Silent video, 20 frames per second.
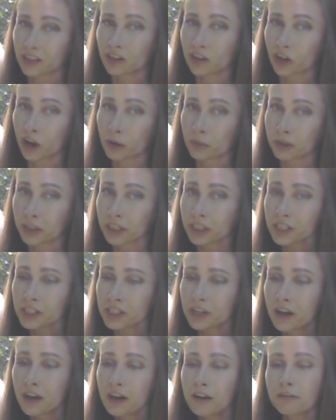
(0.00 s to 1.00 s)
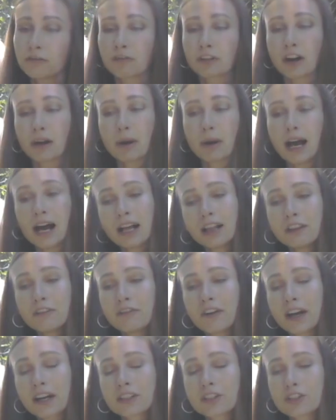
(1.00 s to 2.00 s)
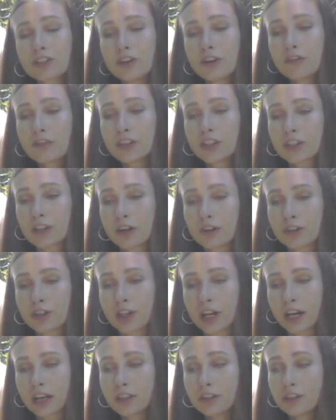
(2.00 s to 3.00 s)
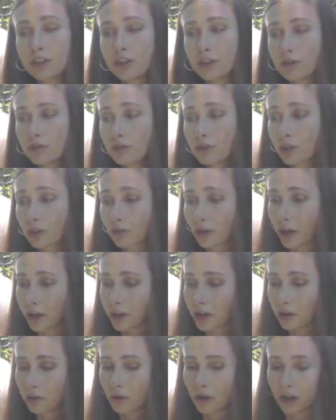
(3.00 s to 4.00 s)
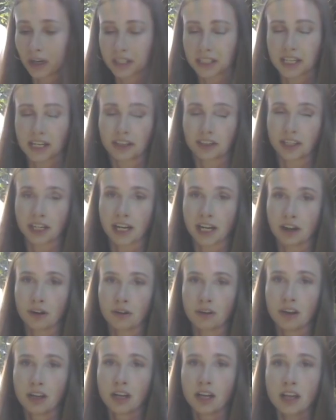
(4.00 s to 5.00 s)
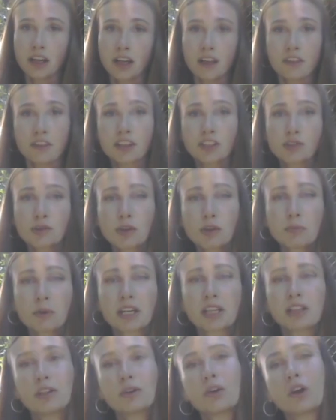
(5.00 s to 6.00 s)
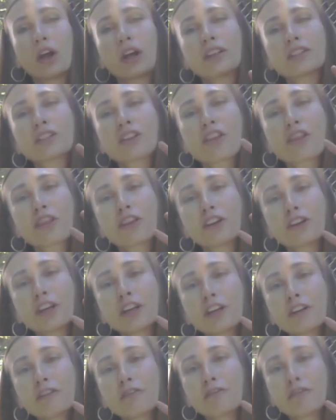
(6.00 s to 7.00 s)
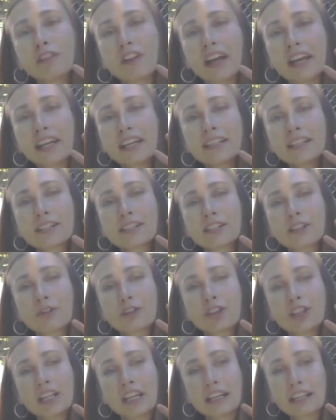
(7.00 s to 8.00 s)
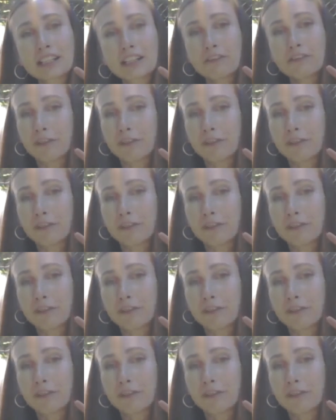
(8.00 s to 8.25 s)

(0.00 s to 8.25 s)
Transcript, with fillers: kilometers from Halifax, Nova Scotia to Toronto, Ontario. This will be Luna's third flight, so she is a